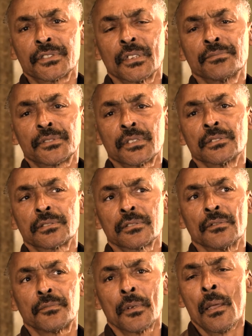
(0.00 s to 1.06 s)
some sense
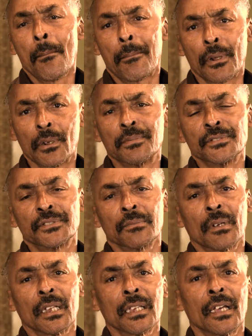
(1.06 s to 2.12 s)
of purpose in
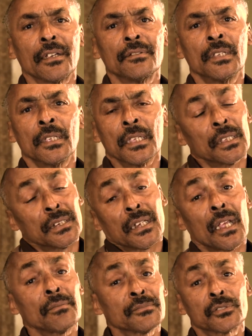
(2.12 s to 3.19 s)
my life, and it
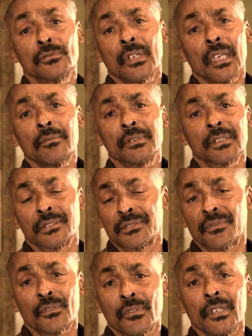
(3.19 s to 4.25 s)
happened through Amity, because
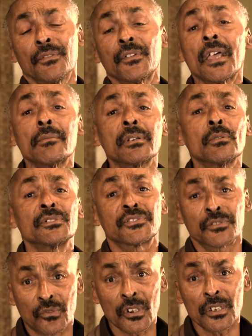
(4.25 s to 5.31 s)
if Amity was
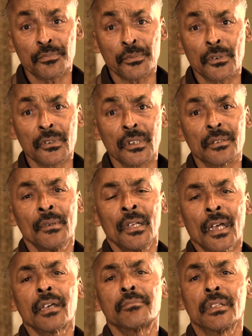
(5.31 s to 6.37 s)
a drug program,
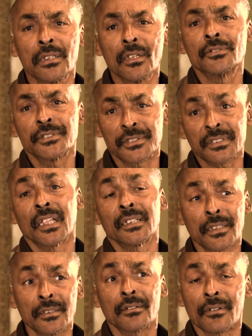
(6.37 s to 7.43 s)
I'd be loaded
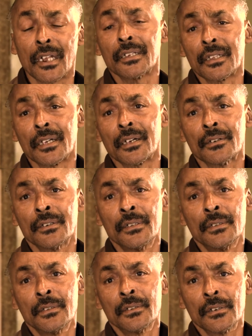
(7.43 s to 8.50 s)
standing here right now,
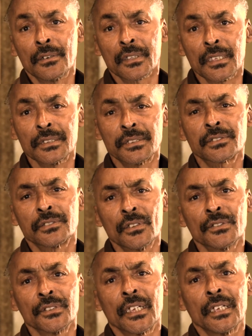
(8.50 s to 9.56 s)
okay? Just
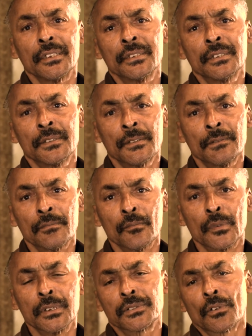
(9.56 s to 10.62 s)
know that.
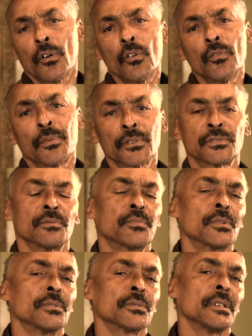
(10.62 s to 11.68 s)
But it's a whole person
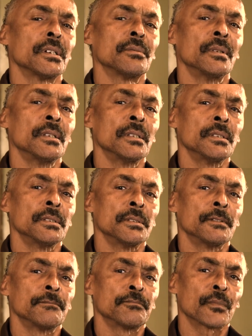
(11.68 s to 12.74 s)
program,
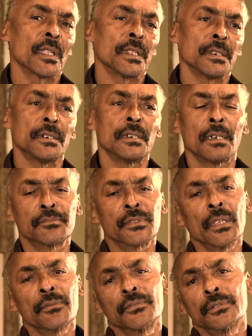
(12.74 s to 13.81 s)
and I'm
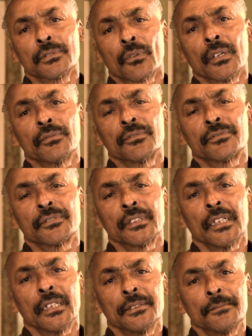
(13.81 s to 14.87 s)
thankful and grateful for
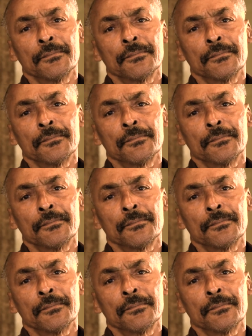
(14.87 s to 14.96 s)
that.